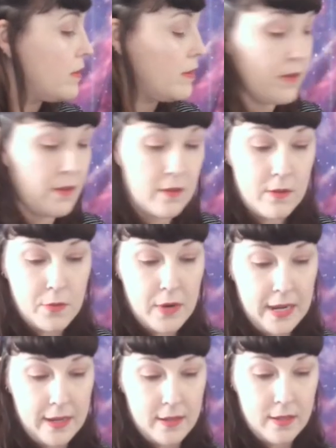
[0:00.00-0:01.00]
All
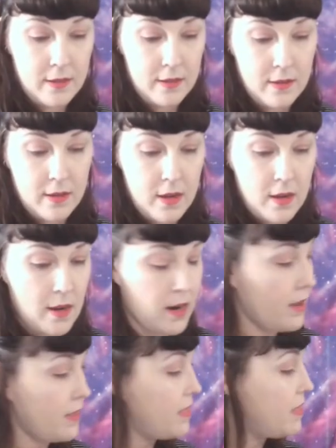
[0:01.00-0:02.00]
right.
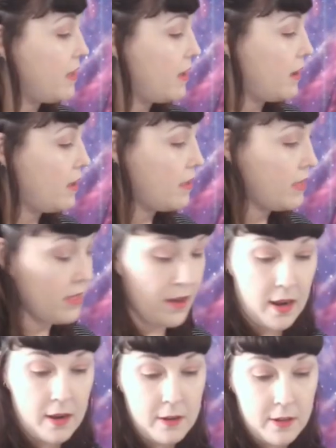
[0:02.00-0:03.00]
I think
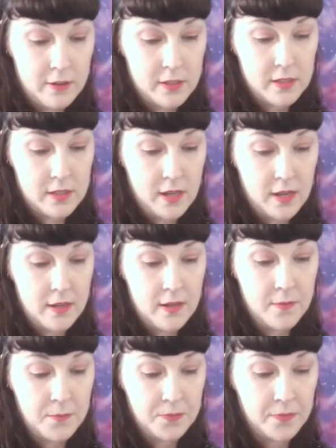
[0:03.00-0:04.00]
that looks done.
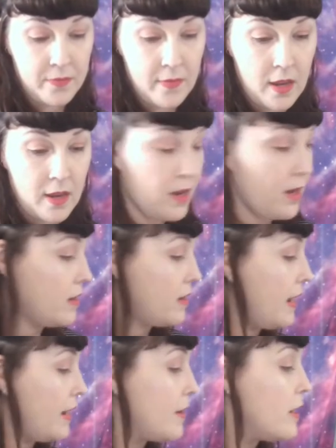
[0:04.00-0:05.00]

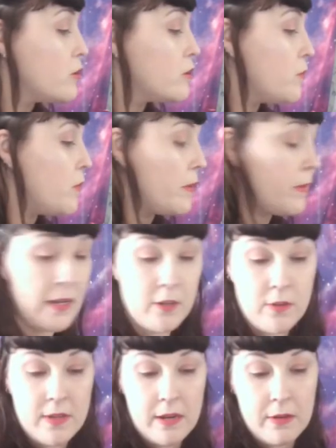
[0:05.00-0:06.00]
Okay, so what we want to
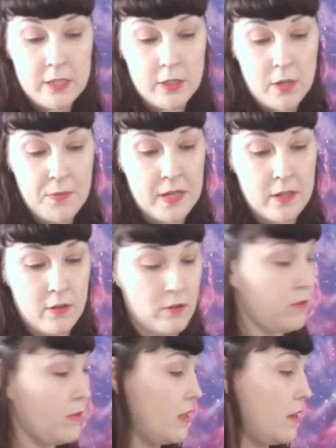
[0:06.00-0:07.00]
do now is jump
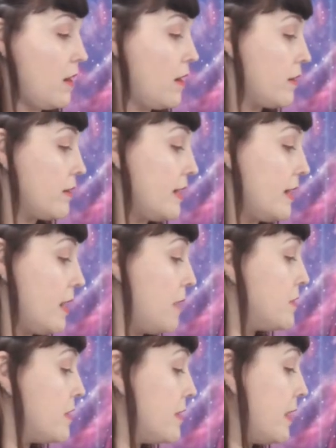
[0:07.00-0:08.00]
into the heart, and I
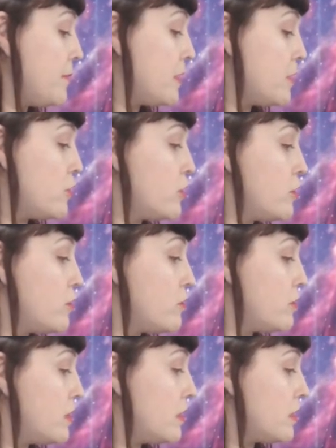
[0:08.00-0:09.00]
think I'm going to just
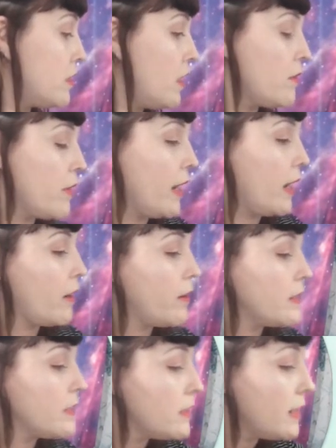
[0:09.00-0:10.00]
use this color right here.
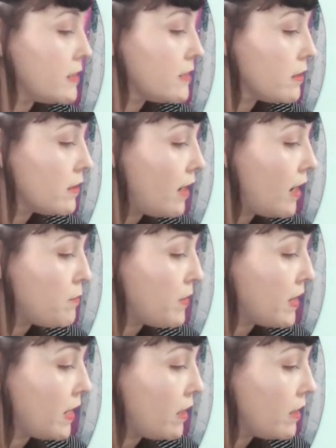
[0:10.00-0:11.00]
It's a nice little hot pink.